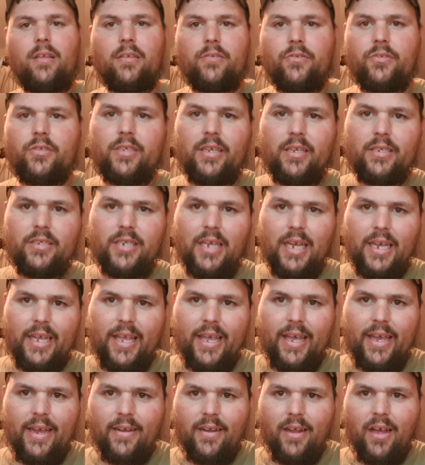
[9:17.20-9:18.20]
Since I
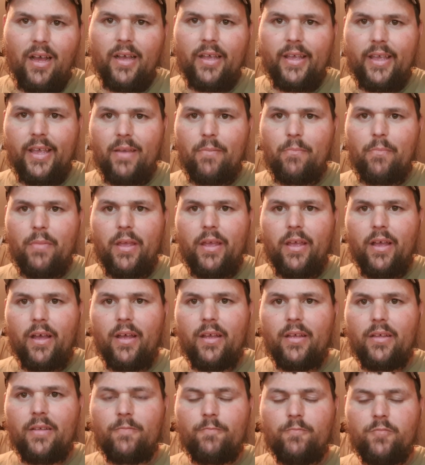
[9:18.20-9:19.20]
cannot get me
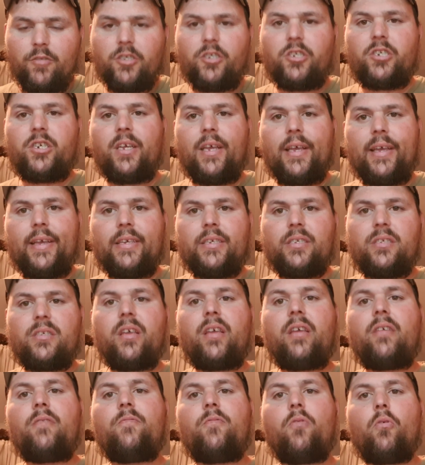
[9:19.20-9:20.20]
a
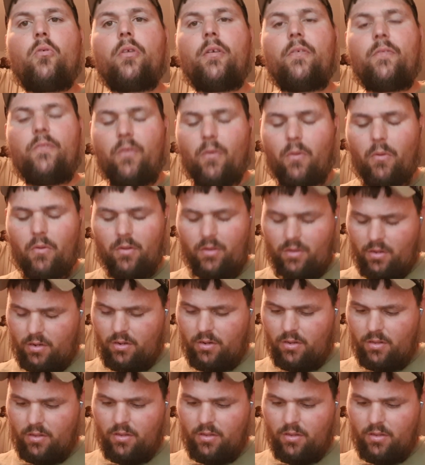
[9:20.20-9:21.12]
GEC 44,